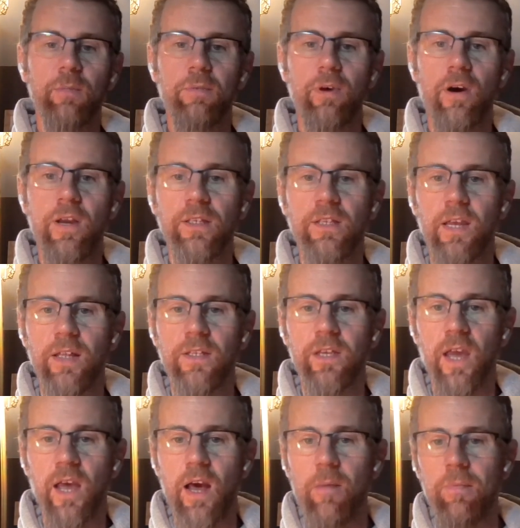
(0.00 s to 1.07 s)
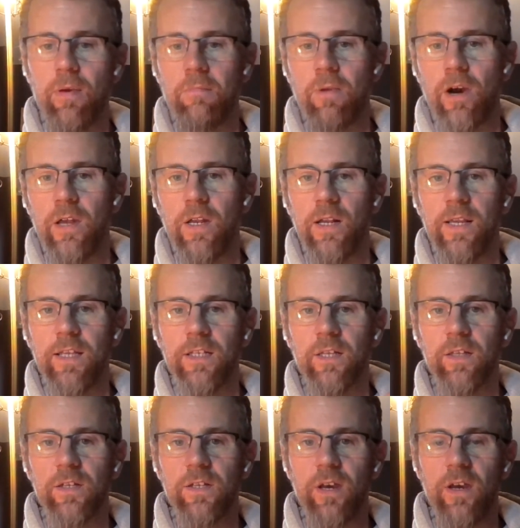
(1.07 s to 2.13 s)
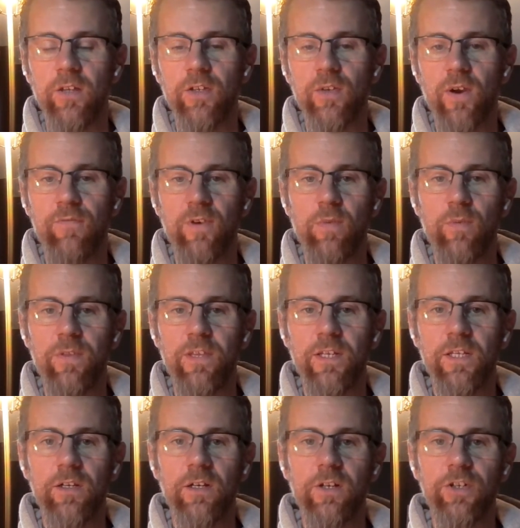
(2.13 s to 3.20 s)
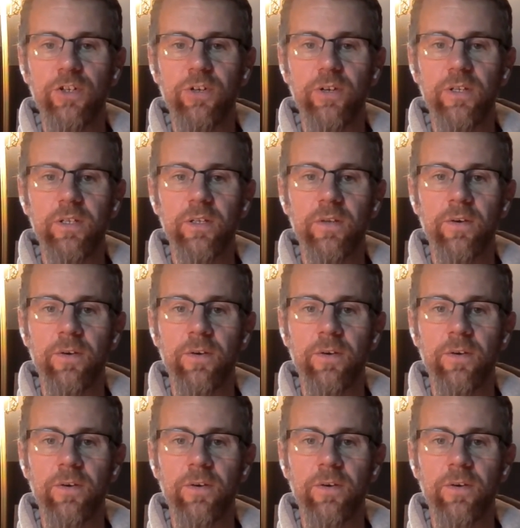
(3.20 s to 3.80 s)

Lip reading: but I intend to carpet mine at least on the side, so I've gone with this colour choice.